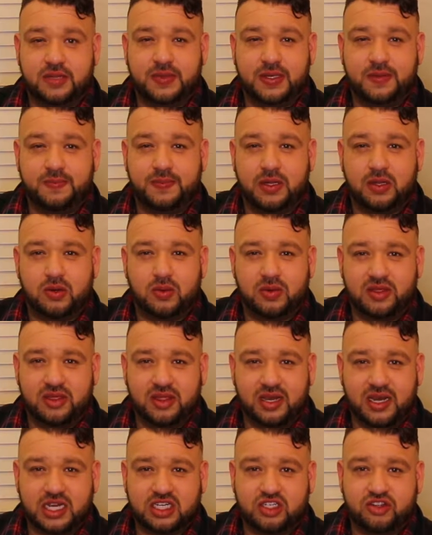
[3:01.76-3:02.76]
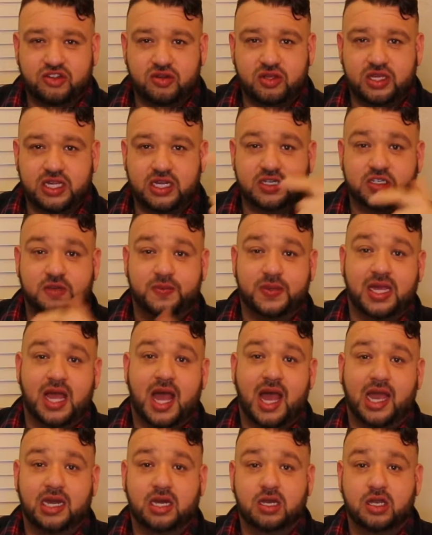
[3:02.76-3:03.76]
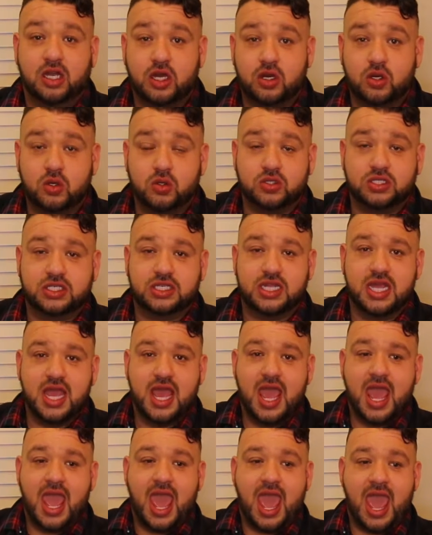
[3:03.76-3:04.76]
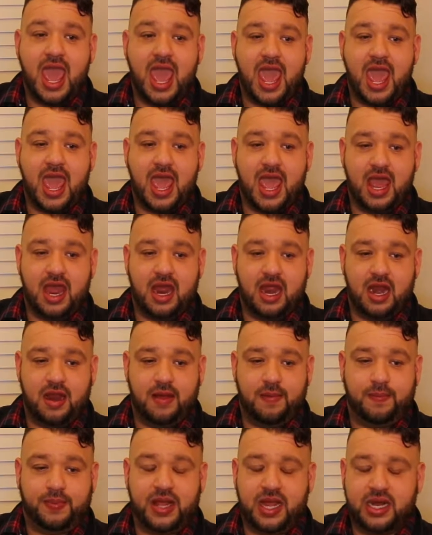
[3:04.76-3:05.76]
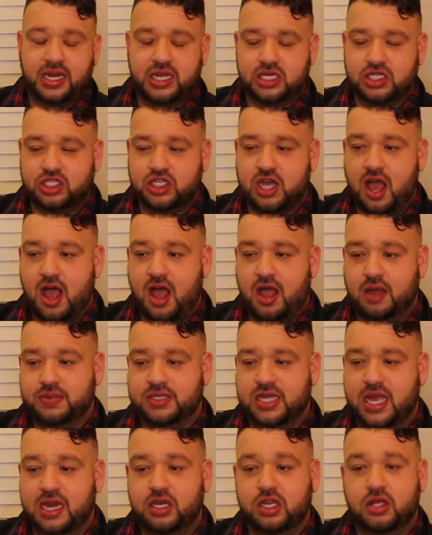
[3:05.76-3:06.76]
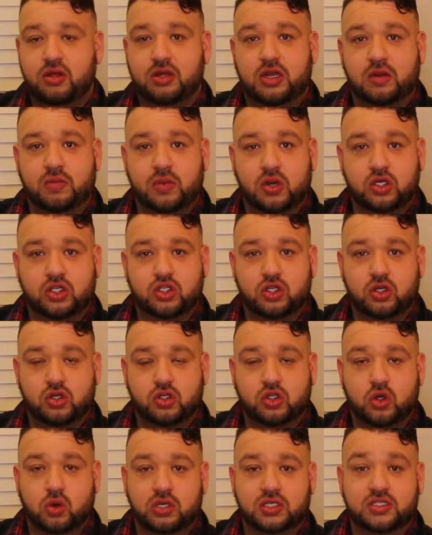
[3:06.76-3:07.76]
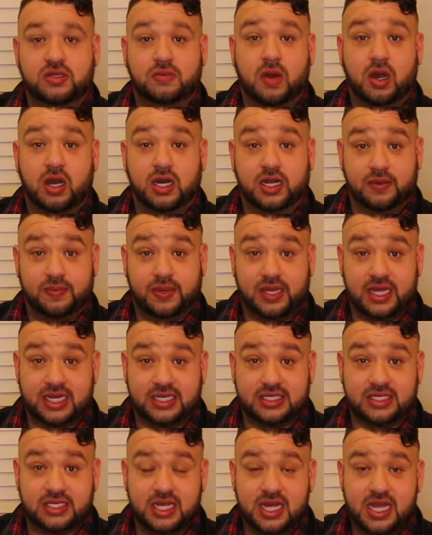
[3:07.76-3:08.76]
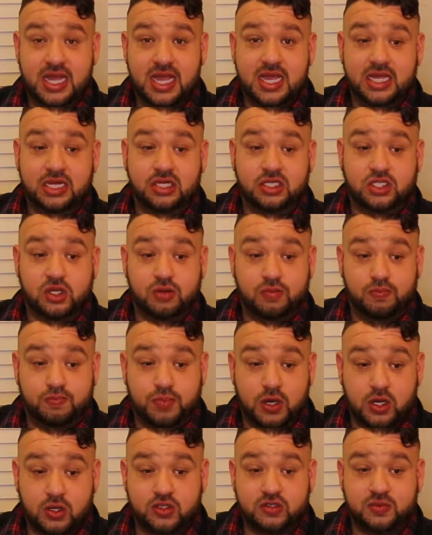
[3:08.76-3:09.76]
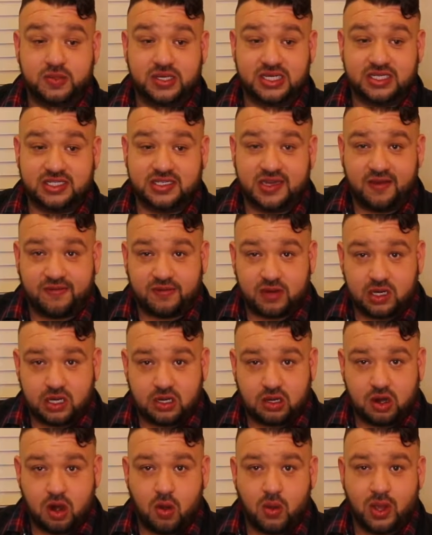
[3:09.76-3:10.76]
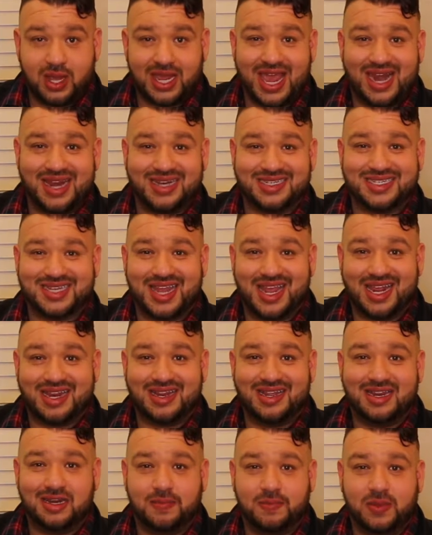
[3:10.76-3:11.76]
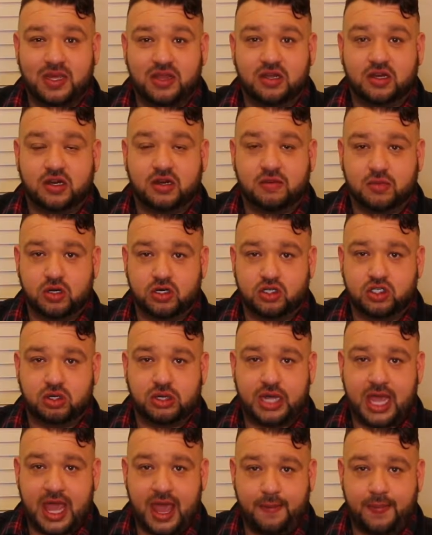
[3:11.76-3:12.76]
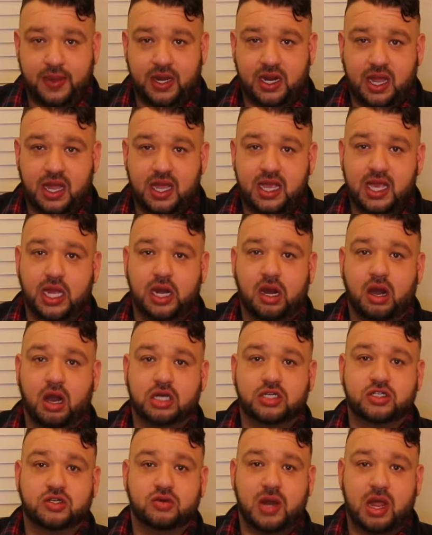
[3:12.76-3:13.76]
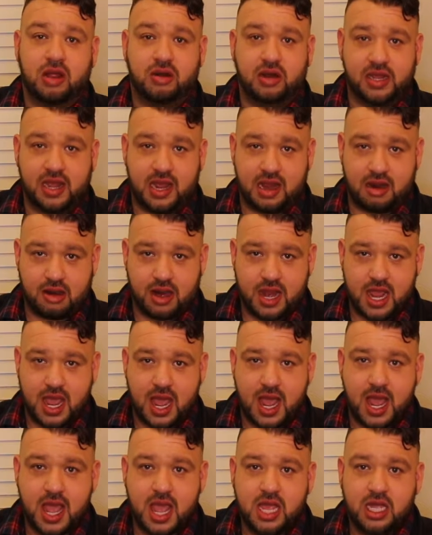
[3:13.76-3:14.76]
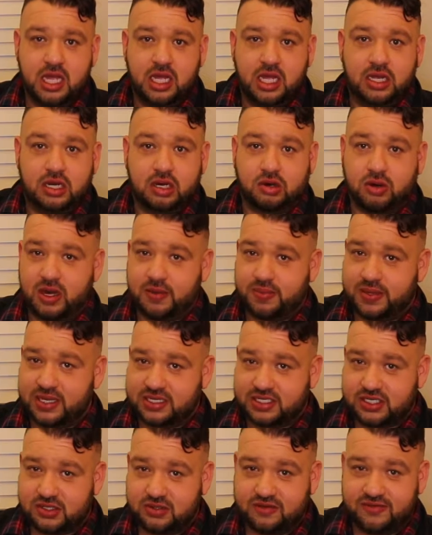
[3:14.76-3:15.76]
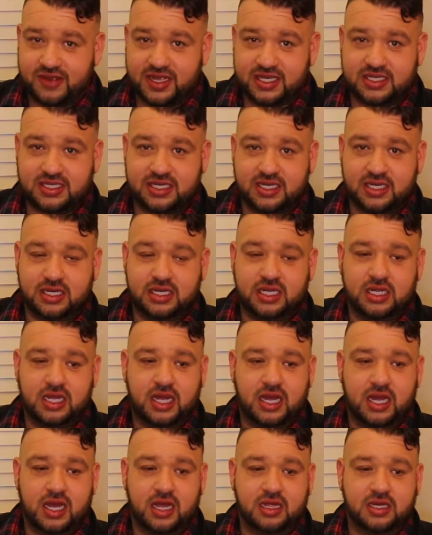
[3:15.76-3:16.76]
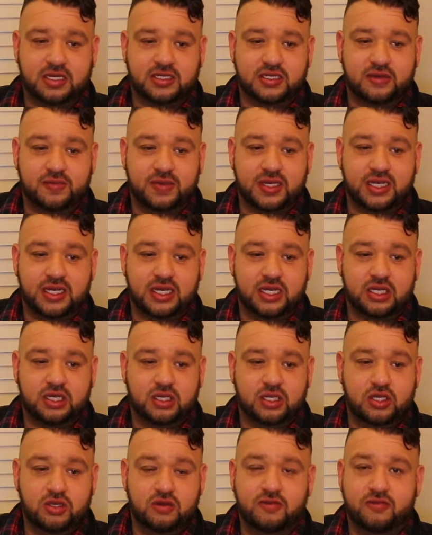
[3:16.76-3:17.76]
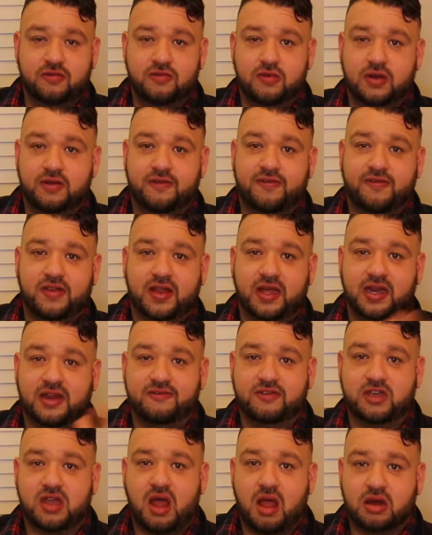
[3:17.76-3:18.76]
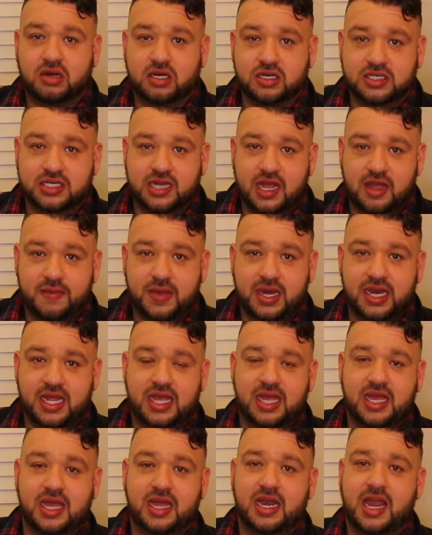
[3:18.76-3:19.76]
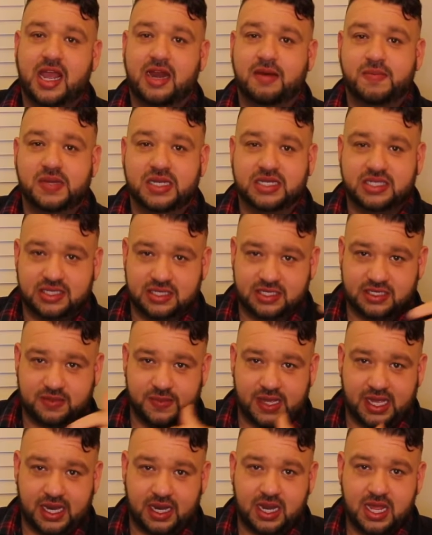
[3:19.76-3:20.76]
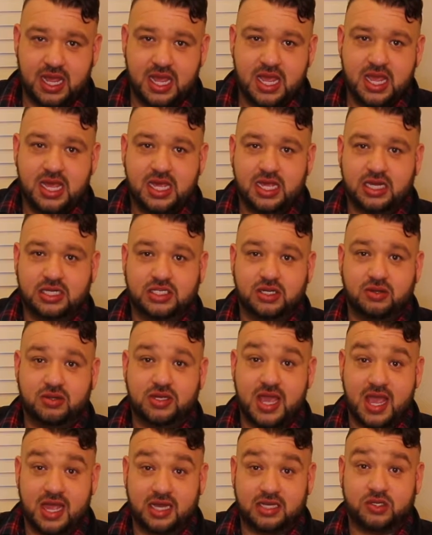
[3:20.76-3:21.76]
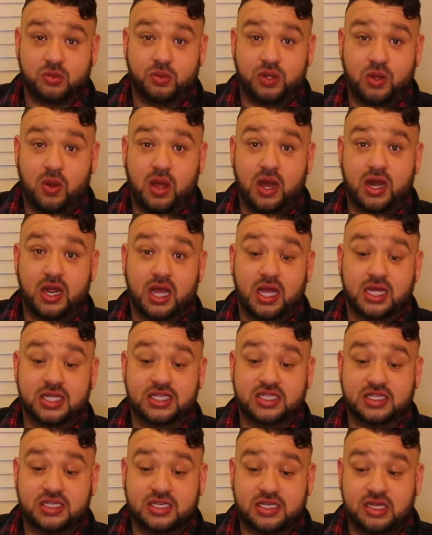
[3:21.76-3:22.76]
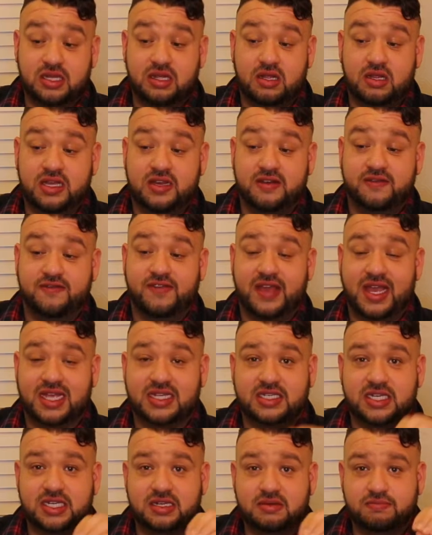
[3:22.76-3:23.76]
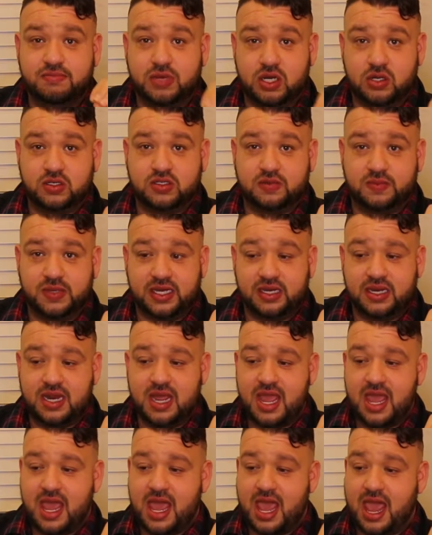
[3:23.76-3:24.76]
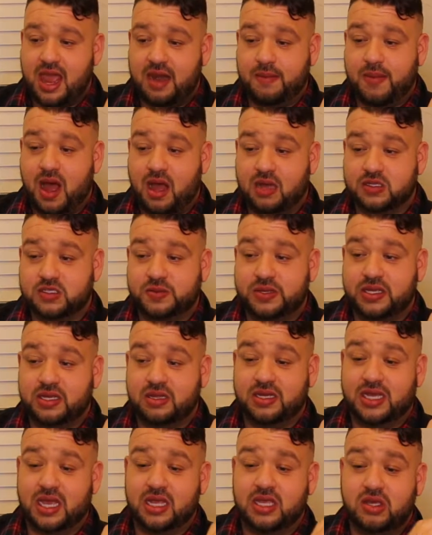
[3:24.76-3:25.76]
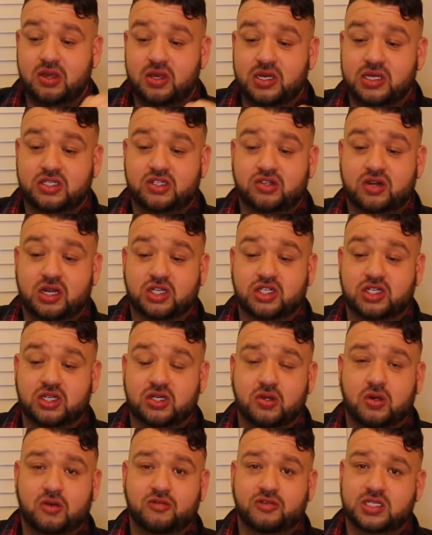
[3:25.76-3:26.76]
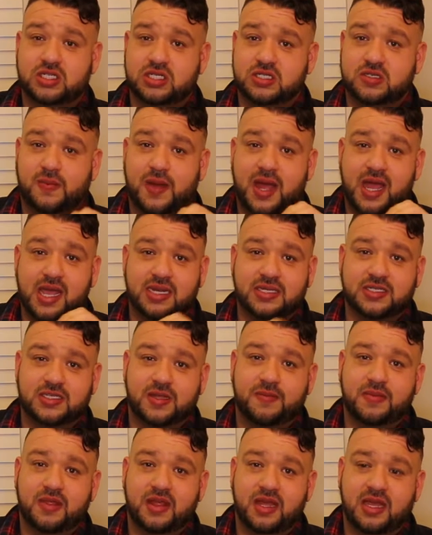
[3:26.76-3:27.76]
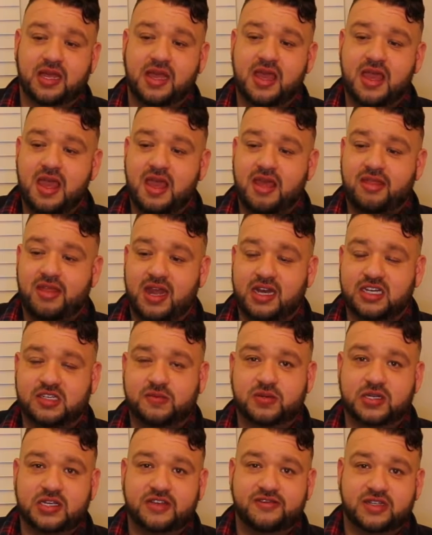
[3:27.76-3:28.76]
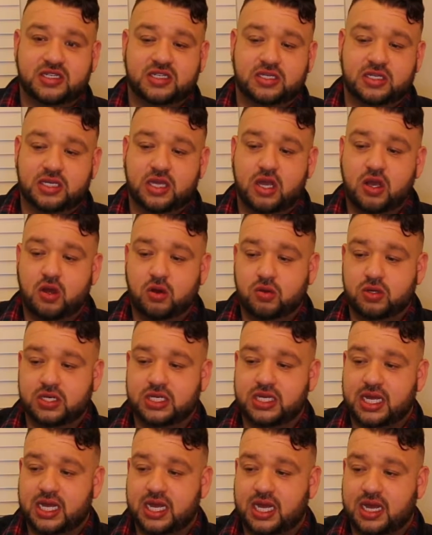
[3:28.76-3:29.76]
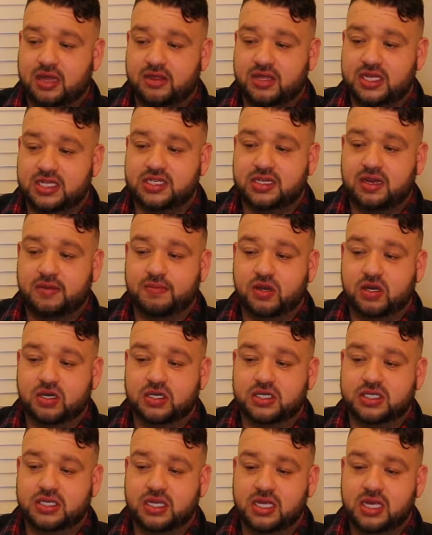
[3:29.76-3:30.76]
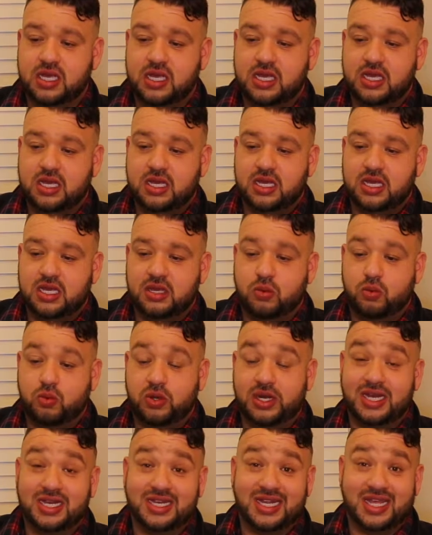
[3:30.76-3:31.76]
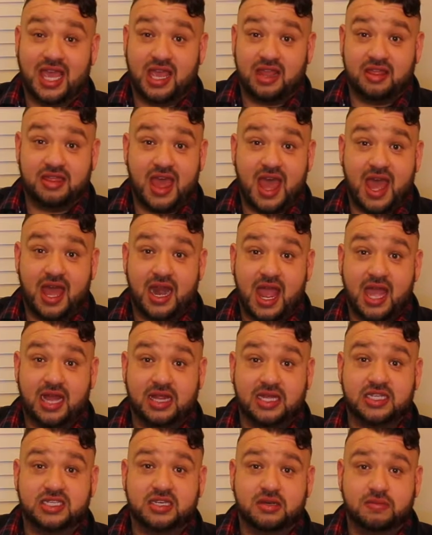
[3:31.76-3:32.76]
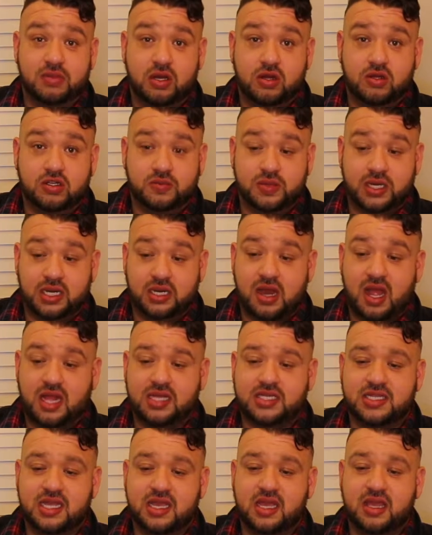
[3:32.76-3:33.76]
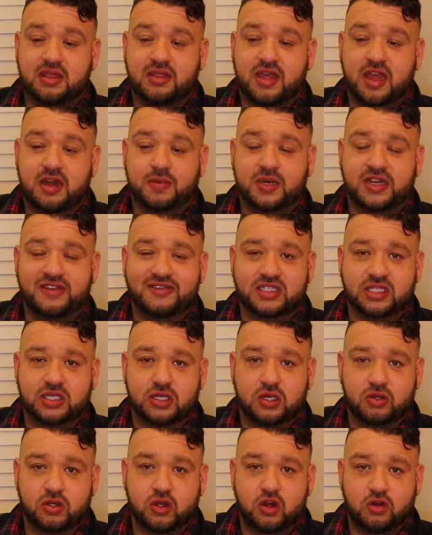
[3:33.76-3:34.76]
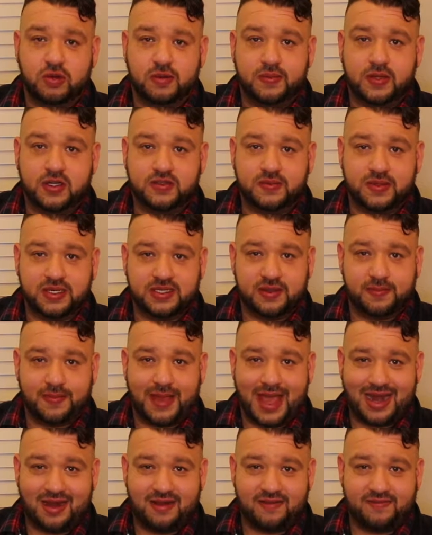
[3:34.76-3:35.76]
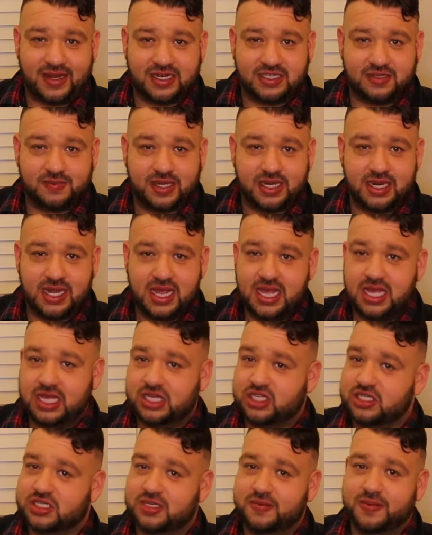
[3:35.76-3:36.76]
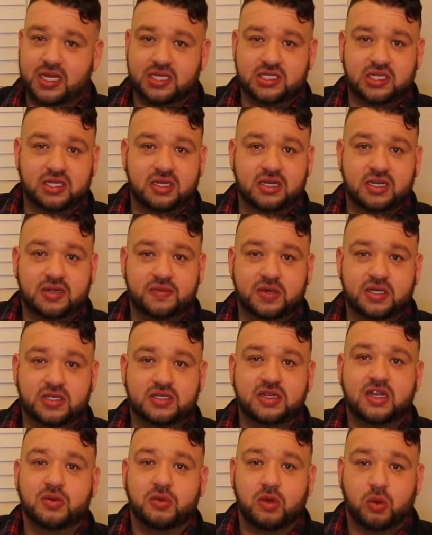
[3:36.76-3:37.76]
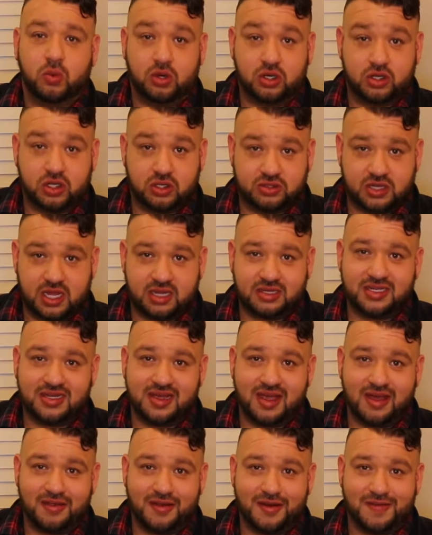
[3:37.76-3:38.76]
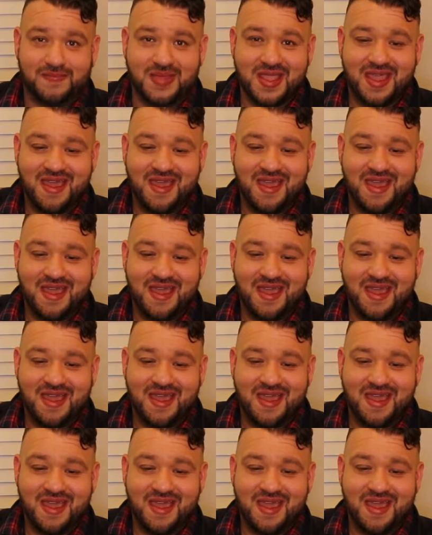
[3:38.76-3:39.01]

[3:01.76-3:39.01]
to be built within the next few years behind Lowe's, and plenty of jobs and new commercial towards the marketplace. And so Bozeman is definitely growing, and it's likely to be the commercial capita in our surrounding area. Great place to invest in. There's going to be a new flood of doctors coming in and businessmen. And so yes, we want to still invest in Bozeman and possibly look at new construction over just buying something that is previously owned. These numbers would indicate that, at least in Bozeman. Not saying that a previously owned home in Bozeman is a bad investment. It just depends on the numbers, and we'll work those out together.